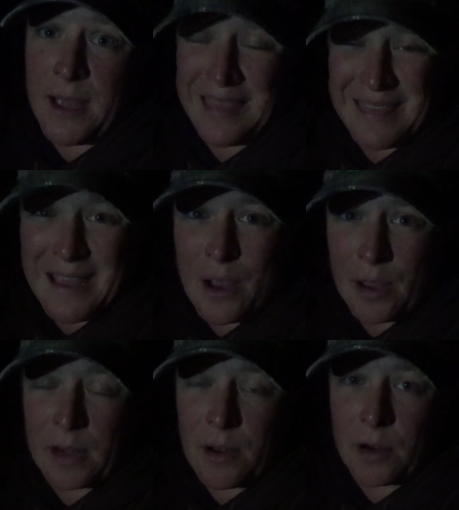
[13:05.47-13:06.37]
I think I
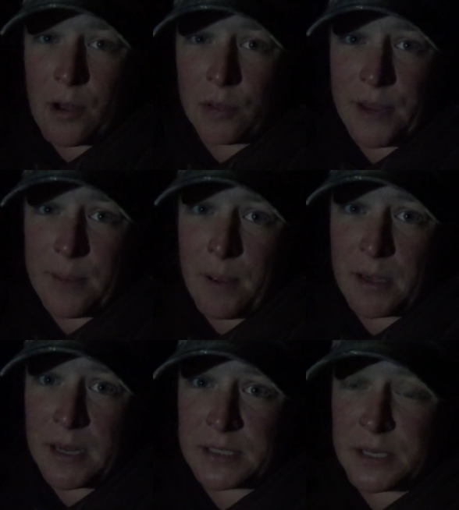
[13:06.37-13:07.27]
can hunt all day
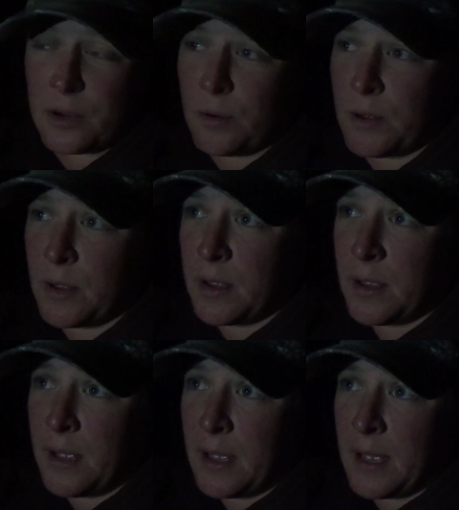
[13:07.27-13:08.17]
Monday, so
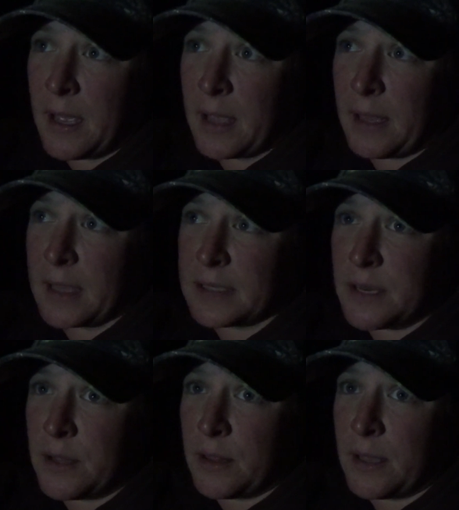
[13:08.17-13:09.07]
I guess
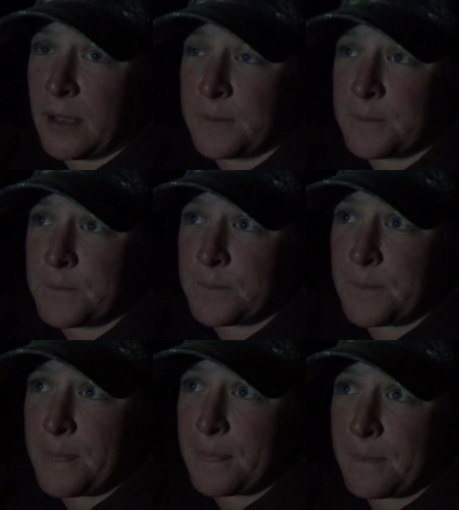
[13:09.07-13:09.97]
I'll
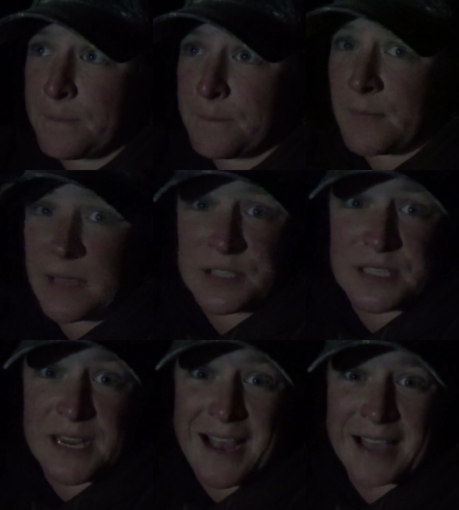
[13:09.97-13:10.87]

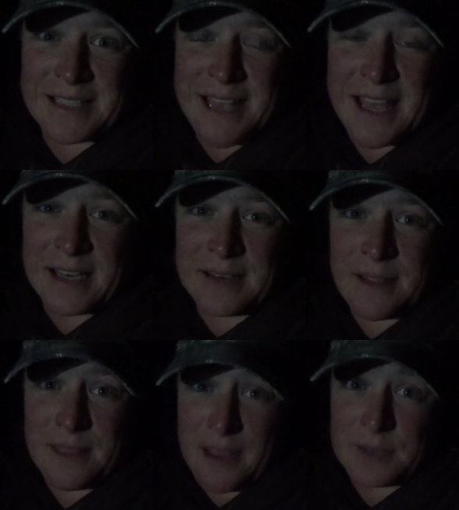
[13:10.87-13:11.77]
see you guys then.
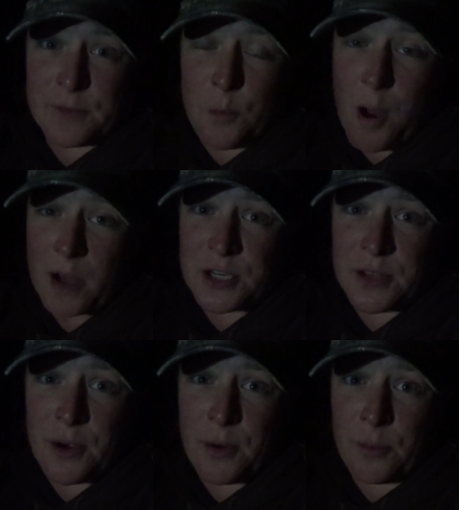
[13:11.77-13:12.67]
Thanks for watching,
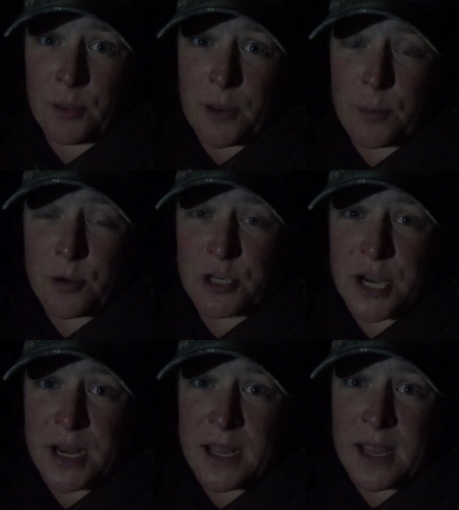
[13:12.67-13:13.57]
though. I really
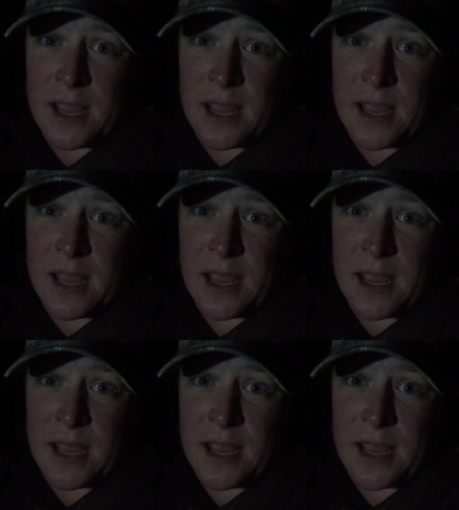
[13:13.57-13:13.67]
appreciate it.